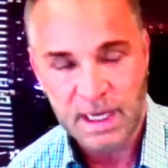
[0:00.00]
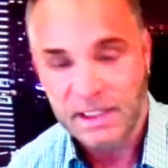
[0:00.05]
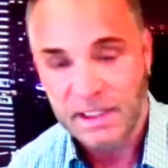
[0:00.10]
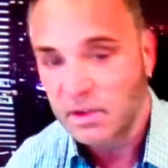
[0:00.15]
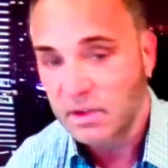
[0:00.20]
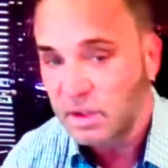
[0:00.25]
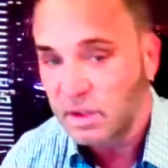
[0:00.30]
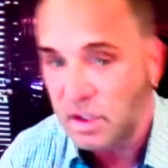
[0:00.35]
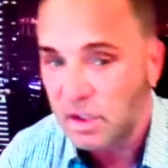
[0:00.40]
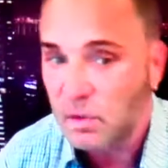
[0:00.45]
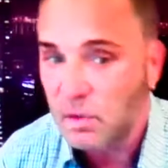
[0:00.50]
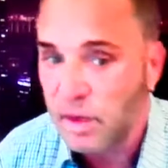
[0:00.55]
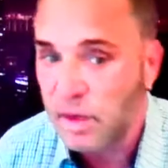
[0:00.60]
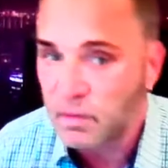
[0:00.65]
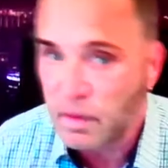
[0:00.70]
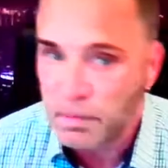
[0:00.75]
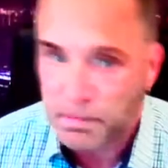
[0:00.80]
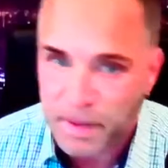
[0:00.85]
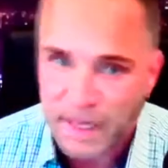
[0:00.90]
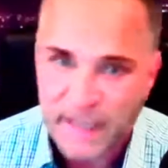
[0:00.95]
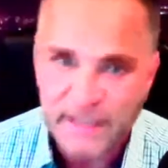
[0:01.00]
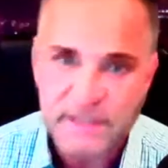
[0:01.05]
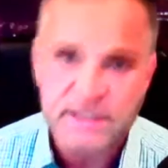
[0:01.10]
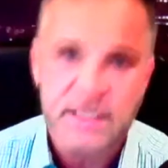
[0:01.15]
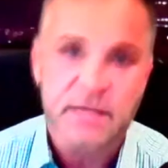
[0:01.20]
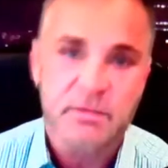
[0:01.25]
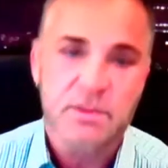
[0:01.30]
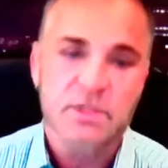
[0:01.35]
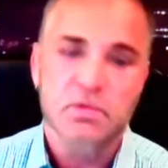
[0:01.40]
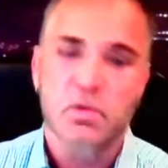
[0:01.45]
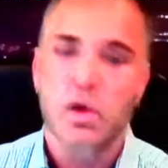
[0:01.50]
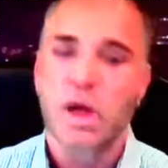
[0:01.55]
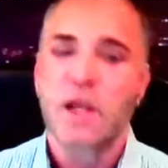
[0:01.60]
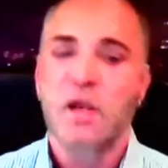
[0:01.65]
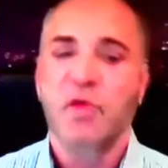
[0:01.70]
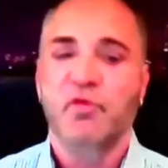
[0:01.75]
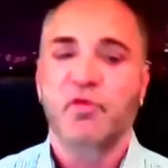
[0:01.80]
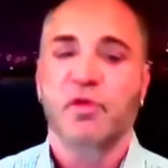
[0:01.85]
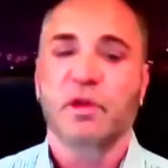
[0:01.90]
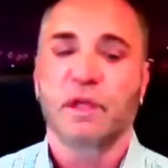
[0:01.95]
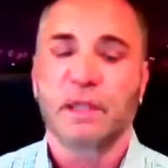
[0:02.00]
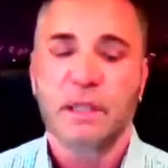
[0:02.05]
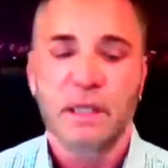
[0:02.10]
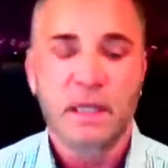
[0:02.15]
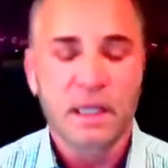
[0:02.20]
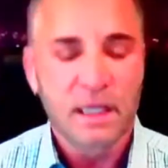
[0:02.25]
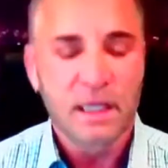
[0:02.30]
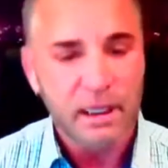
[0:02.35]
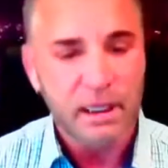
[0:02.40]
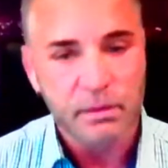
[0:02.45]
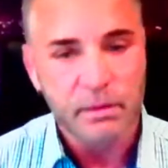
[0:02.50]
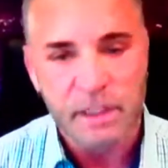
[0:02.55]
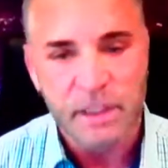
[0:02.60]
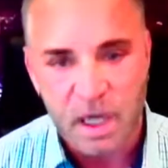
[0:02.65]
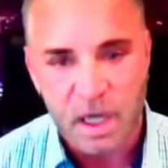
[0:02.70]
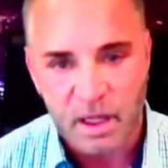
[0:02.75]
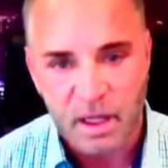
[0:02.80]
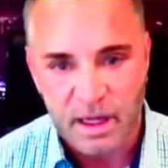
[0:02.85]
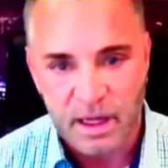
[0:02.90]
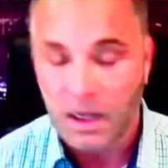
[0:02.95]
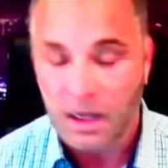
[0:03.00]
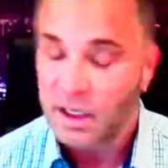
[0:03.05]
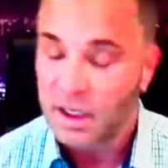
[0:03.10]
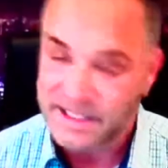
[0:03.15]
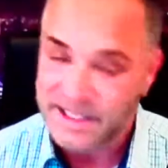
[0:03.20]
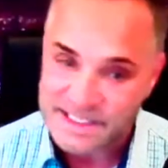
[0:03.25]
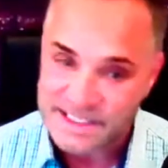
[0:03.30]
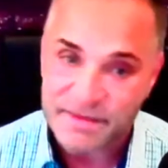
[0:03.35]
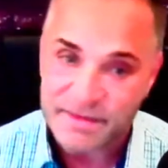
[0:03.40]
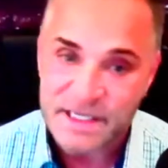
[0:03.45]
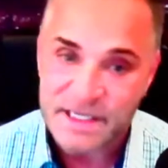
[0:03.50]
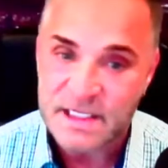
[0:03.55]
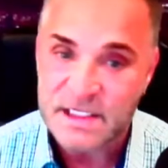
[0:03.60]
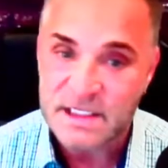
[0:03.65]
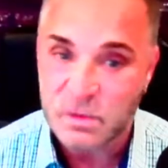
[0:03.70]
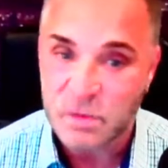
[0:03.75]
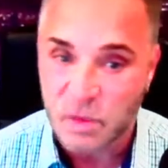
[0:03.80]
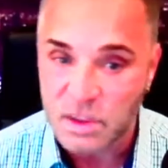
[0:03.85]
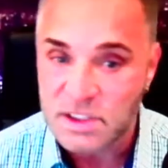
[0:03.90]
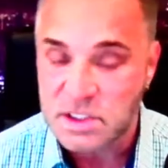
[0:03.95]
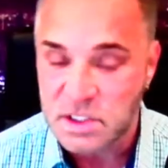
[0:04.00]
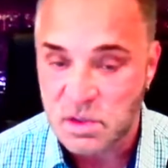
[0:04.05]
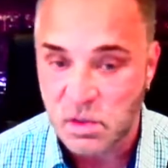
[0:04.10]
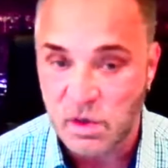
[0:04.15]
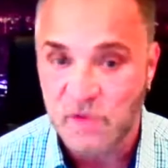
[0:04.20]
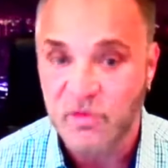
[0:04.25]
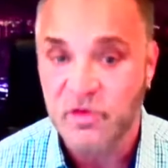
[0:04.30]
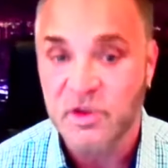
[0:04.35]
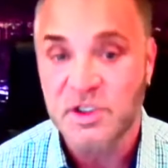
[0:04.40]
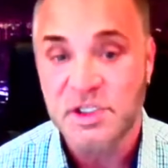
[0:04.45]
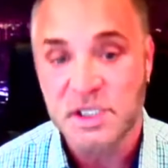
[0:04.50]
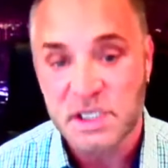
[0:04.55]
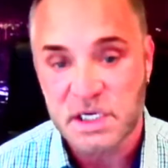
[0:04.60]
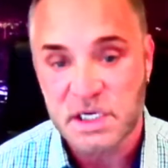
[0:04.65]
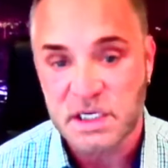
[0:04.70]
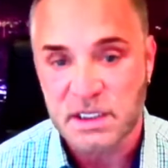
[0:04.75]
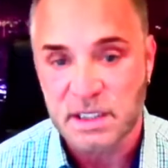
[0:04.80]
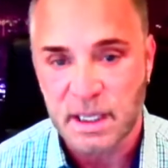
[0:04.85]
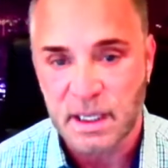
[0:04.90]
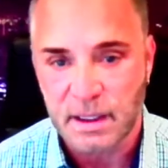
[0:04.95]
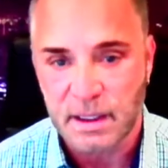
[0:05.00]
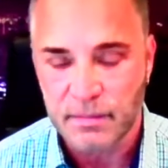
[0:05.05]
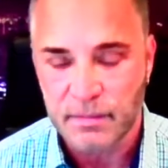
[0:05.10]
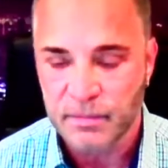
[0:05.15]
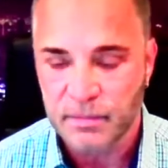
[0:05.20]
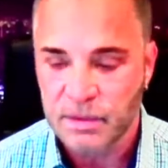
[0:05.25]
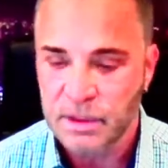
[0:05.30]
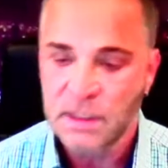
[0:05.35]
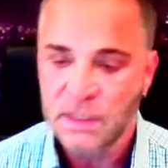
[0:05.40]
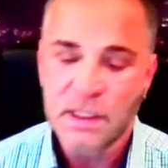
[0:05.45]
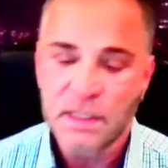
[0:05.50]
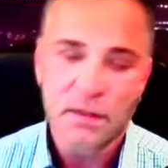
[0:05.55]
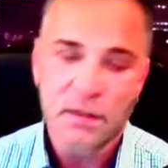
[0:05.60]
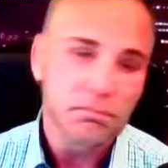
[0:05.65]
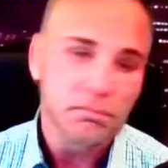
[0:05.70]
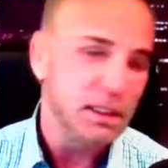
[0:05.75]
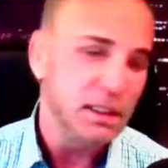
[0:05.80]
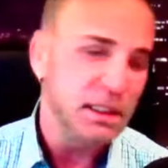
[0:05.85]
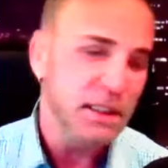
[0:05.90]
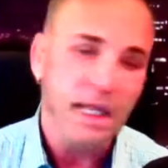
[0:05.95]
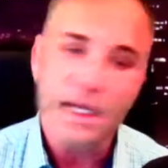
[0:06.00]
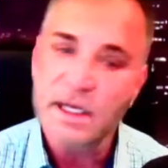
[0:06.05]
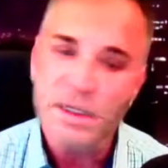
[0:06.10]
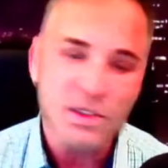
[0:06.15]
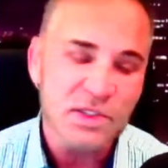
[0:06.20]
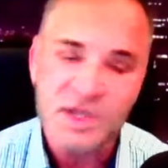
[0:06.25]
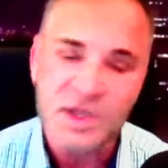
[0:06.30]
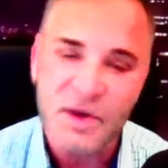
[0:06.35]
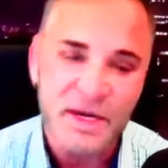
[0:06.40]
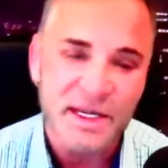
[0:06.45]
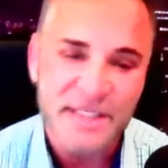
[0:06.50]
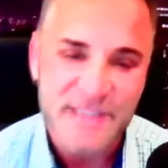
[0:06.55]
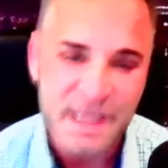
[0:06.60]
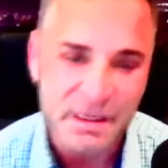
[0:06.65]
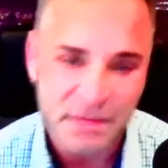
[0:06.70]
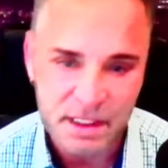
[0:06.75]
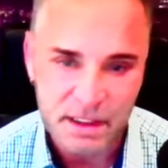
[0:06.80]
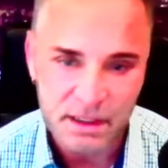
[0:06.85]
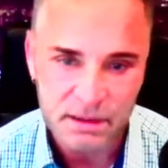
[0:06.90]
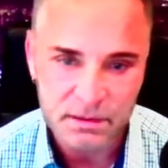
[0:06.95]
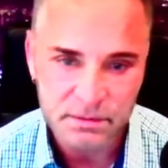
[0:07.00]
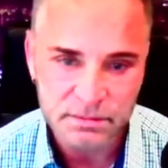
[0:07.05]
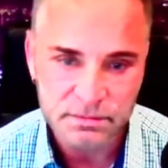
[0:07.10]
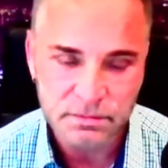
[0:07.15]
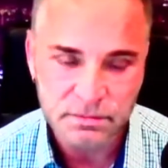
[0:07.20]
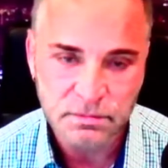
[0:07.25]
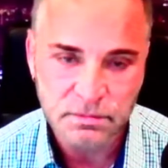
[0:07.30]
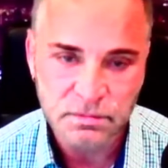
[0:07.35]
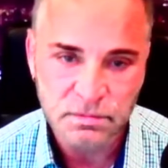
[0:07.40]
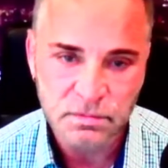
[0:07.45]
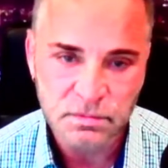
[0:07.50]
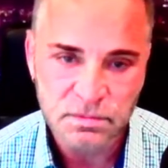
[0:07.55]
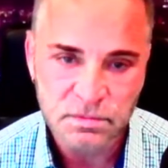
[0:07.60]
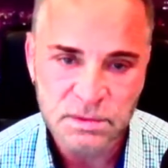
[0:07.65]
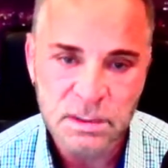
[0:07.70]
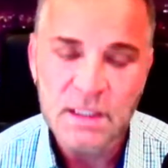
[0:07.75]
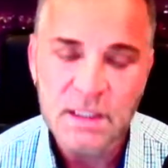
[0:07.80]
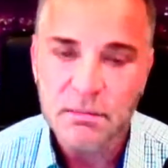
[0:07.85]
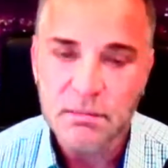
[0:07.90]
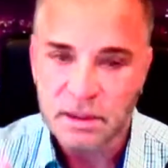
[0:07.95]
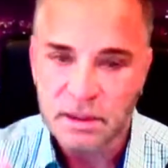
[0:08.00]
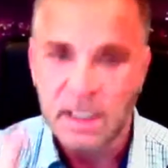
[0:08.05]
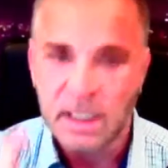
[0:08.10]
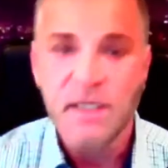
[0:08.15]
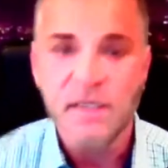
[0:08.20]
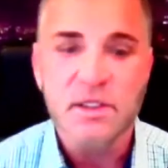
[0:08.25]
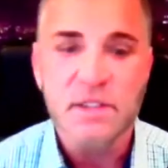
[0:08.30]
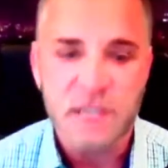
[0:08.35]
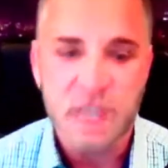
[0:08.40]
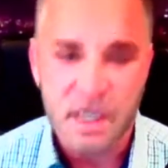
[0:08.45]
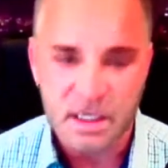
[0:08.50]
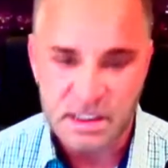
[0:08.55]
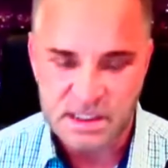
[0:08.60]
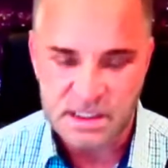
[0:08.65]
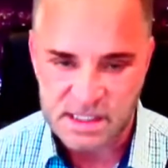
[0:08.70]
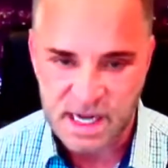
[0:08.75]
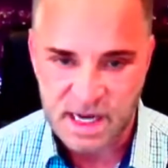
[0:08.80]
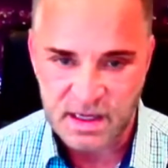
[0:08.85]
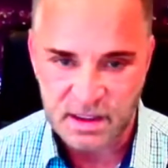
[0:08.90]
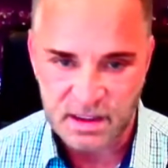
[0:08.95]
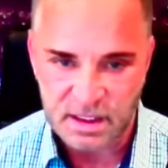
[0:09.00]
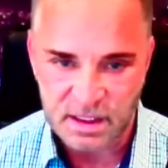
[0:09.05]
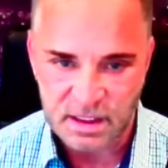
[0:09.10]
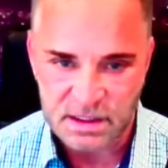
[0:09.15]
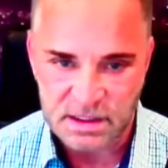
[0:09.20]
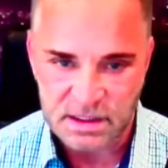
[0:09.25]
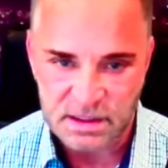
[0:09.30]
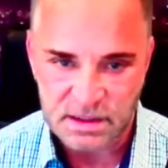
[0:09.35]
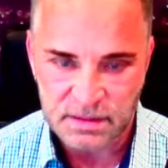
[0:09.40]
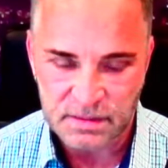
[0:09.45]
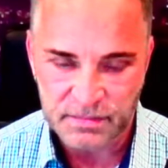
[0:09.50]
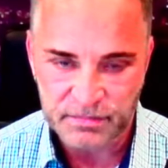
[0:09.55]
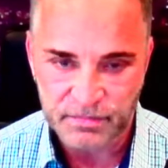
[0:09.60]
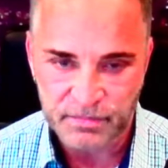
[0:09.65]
And we were picked and it was wonderful and we got that. And sometimes it wasn't so wonderful because you didn't get it. Millennials don't accept that. Millennials understand this.